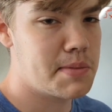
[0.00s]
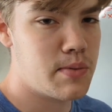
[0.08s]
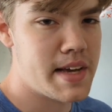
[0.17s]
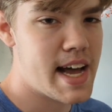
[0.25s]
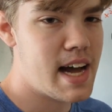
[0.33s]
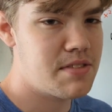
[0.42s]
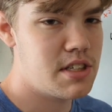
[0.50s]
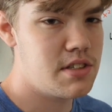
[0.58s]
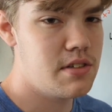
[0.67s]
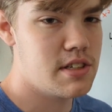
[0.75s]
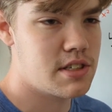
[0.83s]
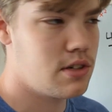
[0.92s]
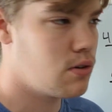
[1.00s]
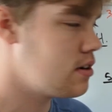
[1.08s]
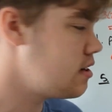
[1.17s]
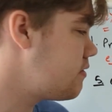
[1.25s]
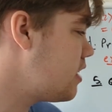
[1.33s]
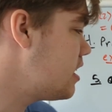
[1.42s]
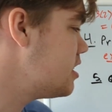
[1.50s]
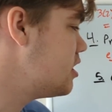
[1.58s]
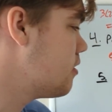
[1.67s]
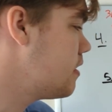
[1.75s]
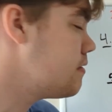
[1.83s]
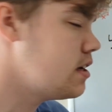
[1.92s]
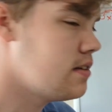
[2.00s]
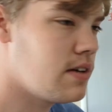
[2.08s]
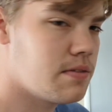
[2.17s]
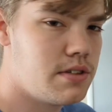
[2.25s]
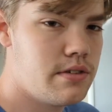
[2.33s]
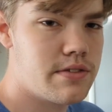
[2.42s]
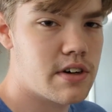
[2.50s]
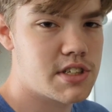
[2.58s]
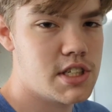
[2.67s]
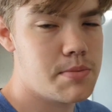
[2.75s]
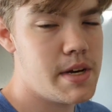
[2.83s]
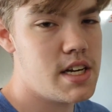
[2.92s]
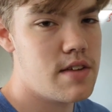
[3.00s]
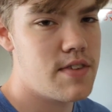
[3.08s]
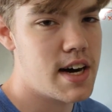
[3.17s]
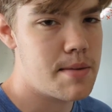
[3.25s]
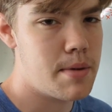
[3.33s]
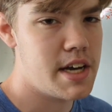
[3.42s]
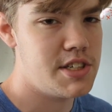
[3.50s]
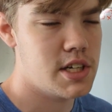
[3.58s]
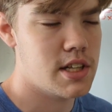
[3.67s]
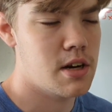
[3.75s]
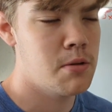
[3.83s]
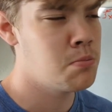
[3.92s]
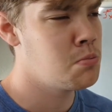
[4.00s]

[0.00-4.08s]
but we have to do this in order to find the derivative of 2 functions being divided by each other.